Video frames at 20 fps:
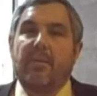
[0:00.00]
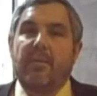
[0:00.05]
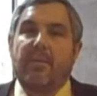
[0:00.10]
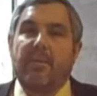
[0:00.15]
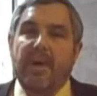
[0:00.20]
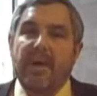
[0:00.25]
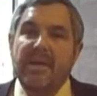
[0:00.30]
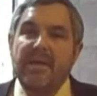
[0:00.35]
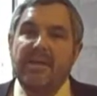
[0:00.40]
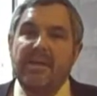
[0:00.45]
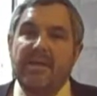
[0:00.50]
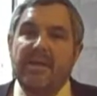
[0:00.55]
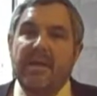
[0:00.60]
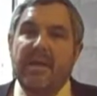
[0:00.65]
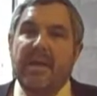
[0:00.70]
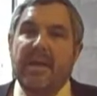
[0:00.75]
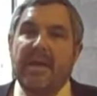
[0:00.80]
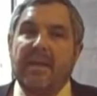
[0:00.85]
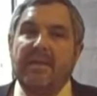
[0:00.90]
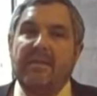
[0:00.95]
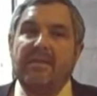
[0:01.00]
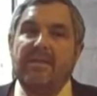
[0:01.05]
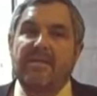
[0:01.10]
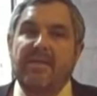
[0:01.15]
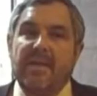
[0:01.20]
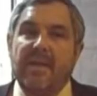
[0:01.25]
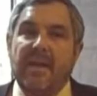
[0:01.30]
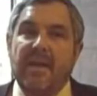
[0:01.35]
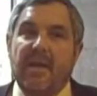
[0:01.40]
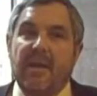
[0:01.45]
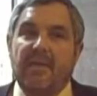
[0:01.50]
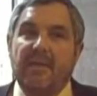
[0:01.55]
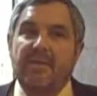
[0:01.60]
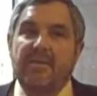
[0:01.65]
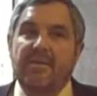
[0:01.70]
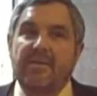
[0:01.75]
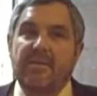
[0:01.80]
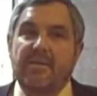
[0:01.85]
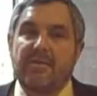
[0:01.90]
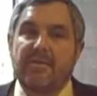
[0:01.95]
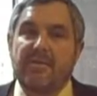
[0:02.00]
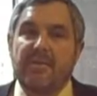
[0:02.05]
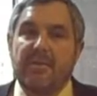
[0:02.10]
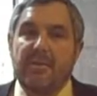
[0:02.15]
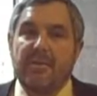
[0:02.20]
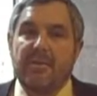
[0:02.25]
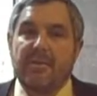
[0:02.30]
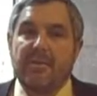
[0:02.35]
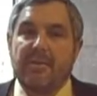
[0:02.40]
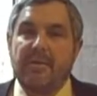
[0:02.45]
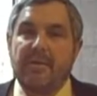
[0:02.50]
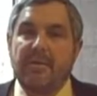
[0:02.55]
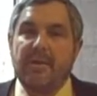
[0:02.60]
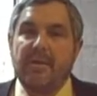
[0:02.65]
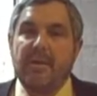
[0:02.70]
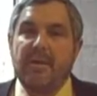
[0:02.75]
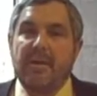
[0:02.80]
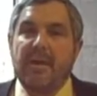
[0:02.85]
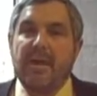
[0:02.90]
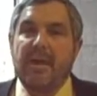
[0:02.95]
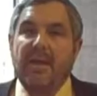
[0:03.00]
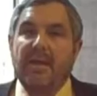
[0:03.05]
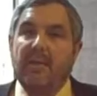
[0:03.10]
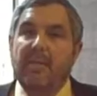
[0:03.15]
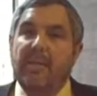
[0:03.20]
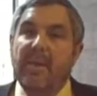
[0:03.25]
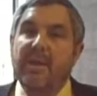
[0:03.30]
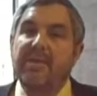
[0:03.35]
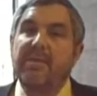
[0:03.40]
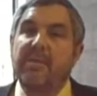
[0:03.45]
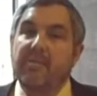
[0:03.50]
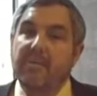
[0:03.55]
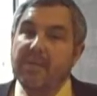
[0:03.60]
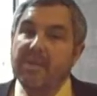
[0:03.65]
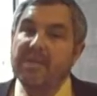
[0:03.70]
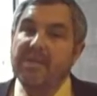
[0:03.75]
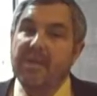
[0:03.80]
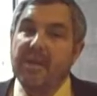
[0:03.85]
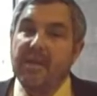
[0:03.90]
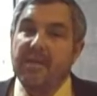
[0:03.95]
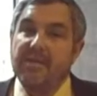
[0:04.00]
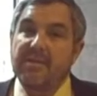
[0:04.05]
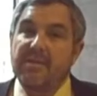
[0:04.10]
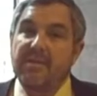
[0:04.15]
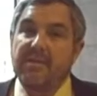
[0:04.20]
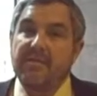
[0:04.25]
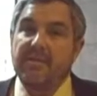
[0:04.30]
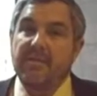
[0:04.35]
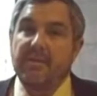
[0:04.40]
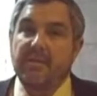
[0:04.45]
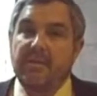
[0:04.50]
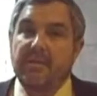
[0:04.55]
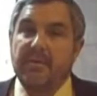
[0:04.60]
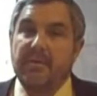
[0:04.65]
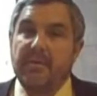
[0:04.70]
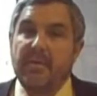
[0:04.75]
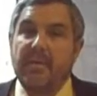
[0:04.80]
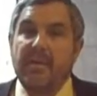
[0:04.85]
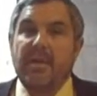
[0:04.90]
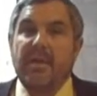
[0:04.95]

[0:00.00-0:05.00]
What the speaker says: price at sale is controlled and the price at resale is controlled.